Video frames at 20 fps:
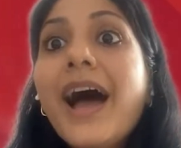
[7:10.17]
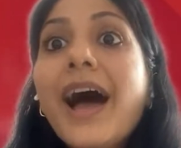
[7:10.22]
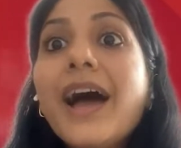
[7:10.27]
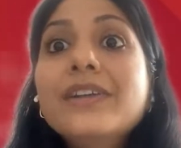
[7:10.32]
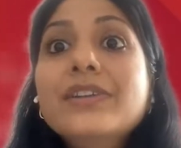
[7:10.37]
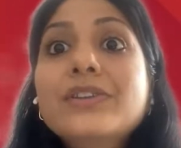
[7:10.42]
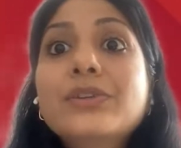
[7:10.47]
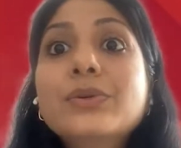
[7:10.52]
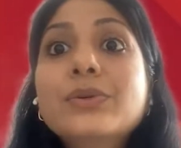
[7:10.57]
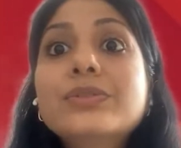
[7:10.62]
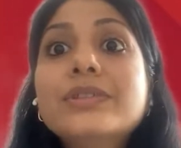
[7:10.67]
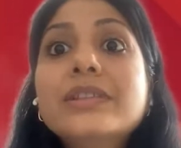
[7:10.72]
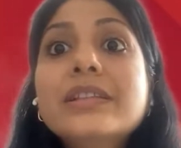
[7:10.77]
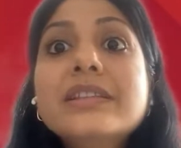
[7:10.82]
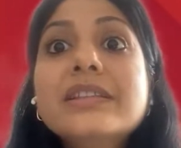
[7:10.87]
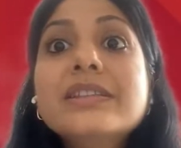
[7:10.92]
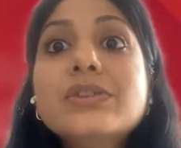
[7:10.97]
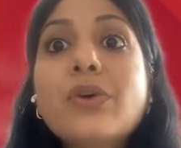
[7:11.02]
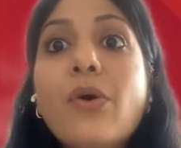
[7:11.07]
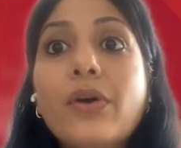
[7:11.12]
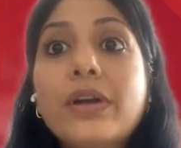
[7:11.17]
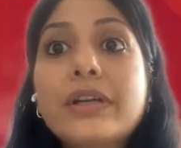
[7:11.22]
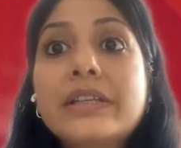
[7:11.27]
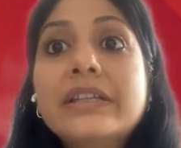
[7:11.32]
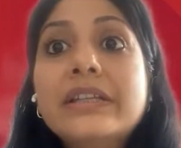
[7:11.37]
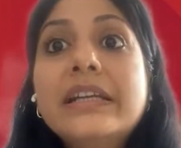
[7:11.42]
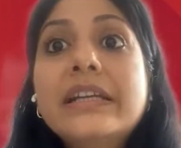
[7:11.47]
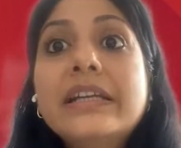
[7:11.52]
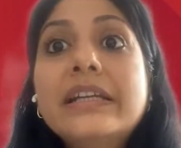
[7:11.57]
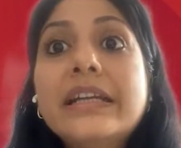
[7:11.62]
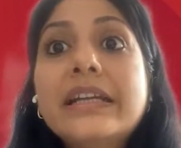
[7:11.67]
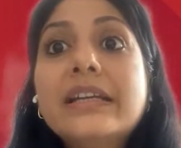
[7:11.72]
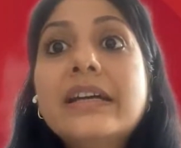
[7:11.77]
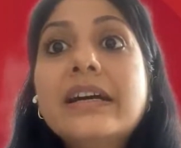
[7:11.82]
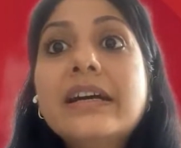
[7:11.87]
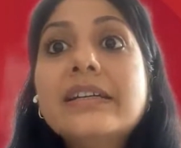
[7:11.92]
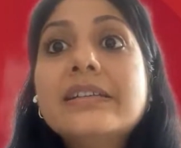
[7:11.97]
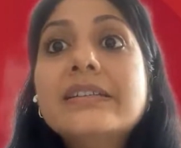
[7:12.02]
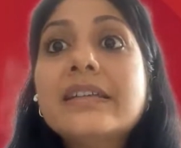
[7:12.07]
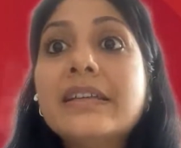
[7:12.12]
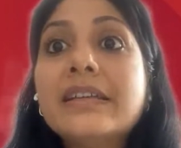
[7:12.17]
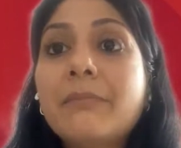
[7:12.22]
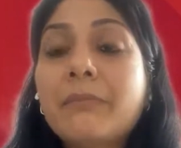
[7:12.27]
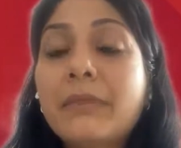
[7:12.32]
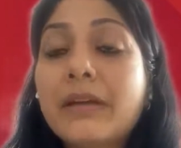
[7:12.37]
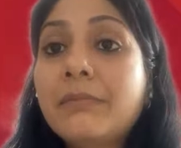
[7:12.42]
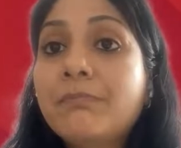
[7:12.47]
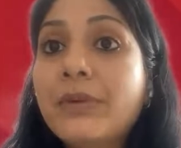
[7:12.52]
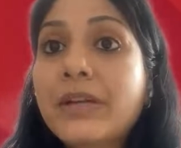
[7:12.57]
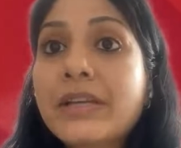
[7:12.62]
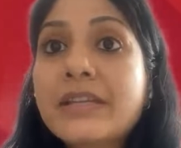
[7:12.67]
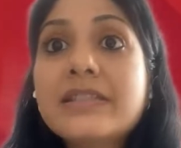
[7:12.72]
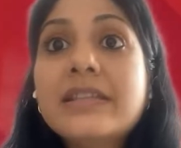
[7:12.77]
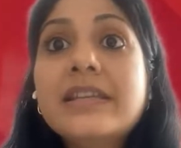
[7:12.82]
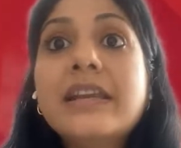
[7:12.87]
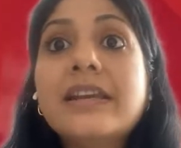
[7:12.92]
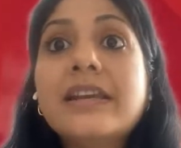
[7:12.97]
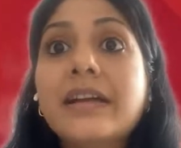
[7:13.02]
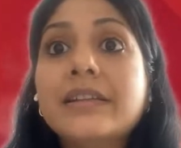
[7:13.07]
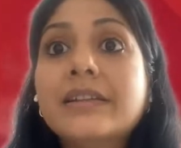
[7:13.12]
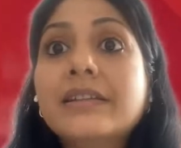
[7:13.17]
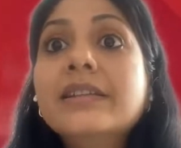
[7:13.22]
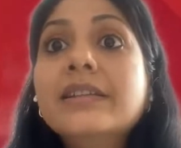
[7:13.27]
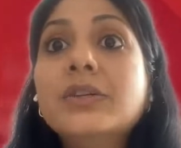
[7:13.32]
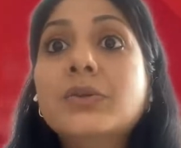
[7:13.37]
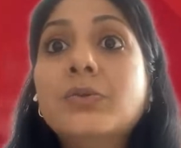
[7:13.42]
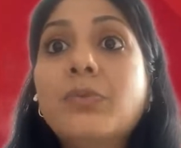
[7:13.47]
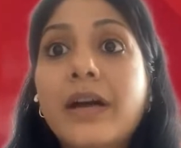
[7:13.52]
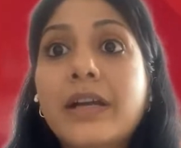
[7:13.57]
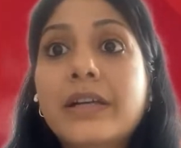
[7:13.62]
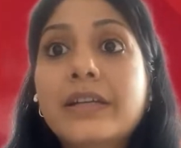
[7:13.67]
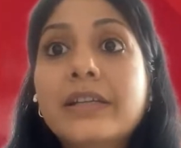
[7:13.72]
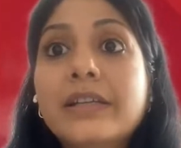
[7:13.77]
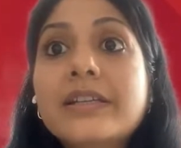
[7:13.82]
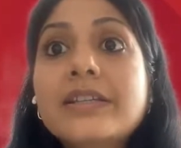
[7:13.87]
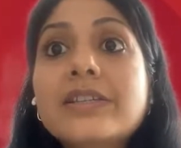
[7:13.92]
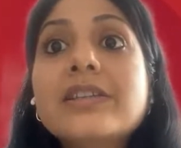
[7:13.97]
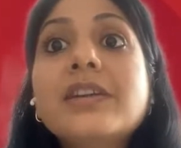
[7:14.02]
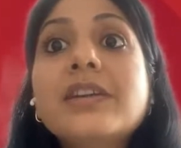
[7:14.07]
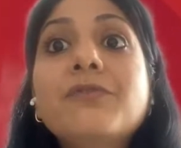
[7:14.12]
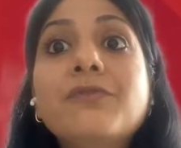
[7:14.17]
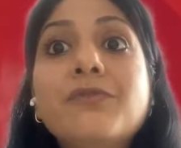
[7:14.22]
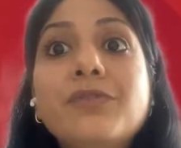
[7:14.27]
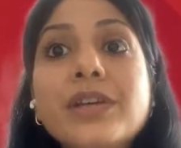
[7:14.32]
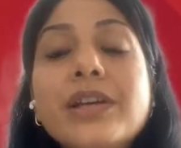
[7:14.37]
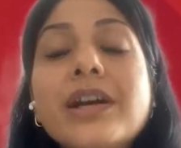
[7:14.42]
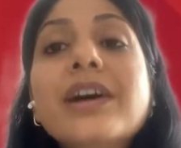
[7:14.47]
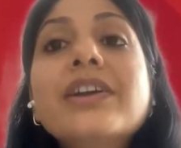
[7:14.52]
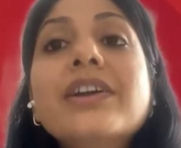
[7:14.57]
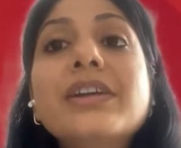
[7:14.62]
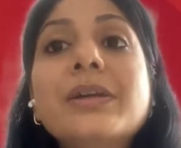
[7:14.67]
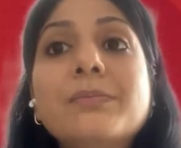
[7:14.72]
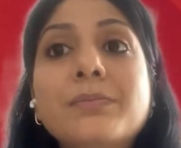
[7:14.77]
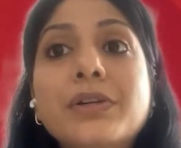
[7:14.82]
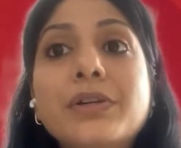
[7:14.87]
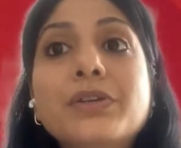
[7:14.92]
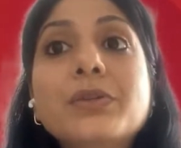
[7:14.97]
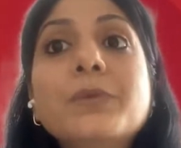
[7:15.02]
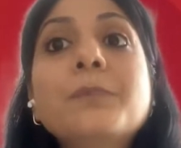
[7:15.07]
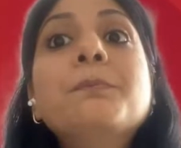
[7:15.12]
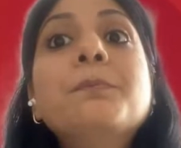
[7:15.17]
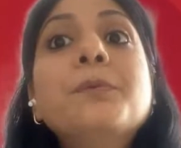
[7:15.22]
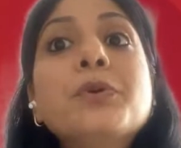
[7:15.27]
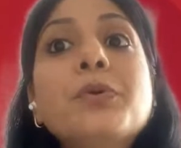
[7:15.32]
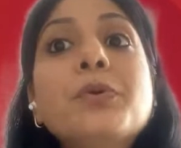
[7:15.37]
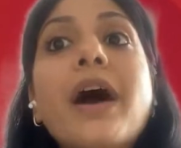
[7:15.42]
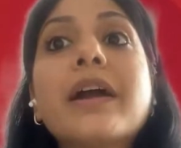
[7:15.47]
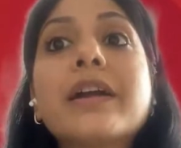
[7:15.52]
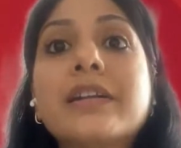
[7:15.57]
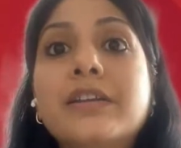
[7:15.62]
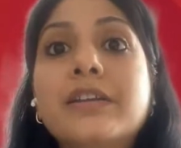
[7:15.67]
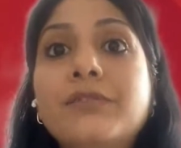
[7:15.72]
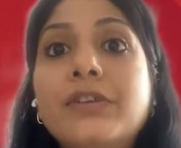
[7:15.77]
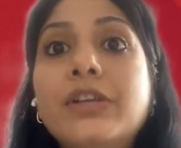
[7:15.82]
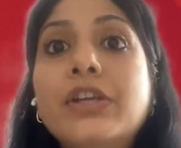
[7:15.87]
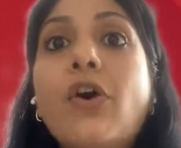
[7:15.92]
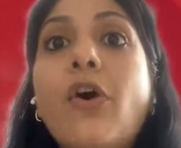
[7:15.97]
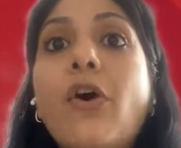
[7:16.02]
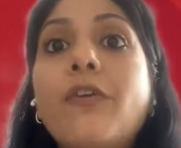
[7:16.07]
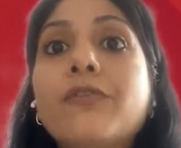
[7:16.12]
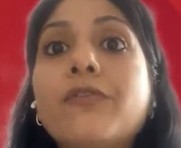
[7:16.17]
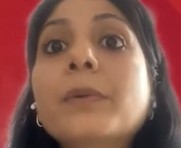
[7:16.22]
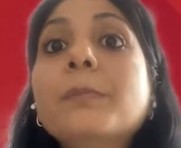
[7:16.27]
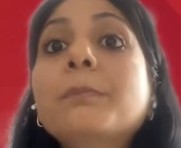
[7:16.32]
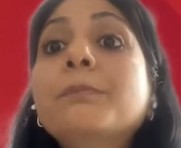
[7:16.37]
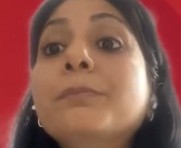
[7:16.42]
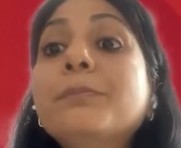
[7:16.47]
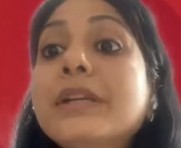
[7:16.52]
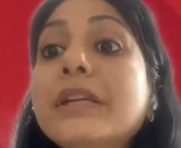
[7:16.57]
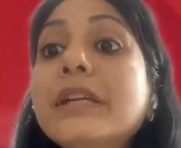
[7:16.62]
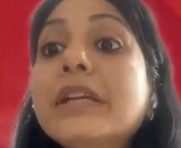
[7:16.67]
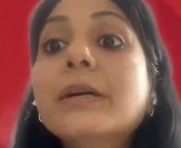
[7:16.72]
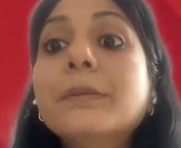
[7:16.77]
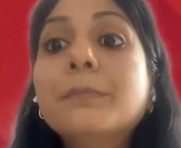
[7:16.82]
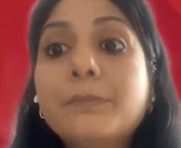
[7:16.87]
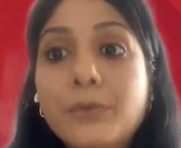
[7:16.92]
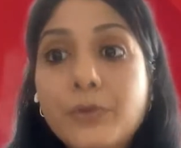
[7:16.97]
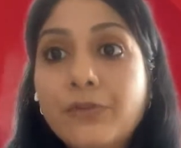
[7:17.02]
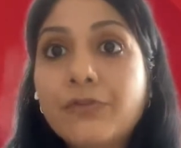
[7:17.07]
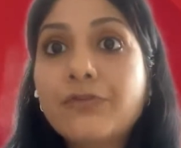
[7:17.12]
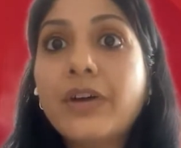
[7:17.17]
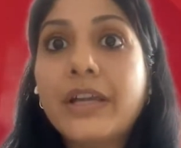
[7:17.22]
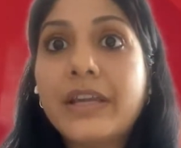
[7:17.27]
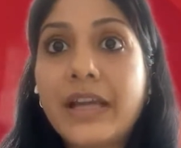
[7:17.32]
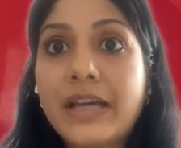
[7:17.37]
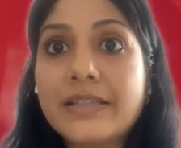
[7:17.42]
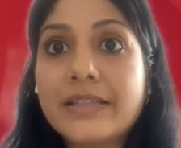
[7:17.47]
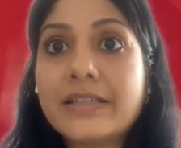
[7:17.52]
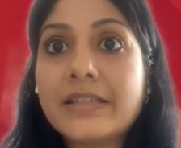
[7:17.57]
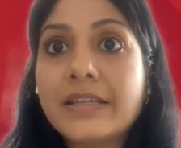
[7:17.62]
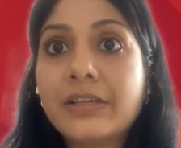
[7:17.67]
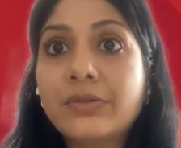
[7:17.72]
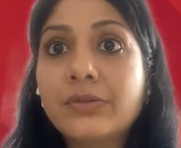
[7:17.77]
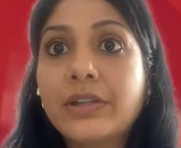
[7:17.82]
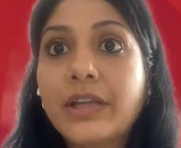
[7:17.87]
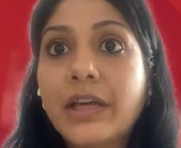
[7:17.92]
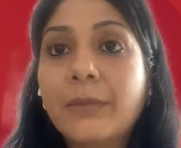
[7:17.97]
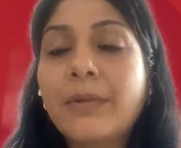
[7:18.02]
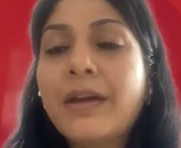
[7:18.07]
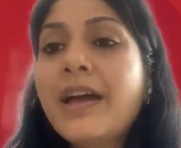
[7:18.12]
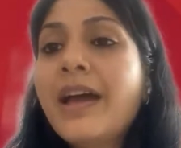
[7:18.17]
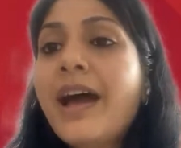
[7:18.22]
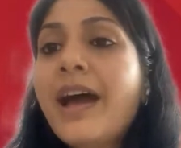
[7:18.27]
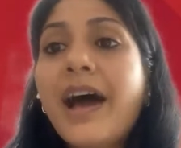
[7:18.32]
And using this alternate data it brings in another advantage, that we are able to proactively offer pre-approved financing to them,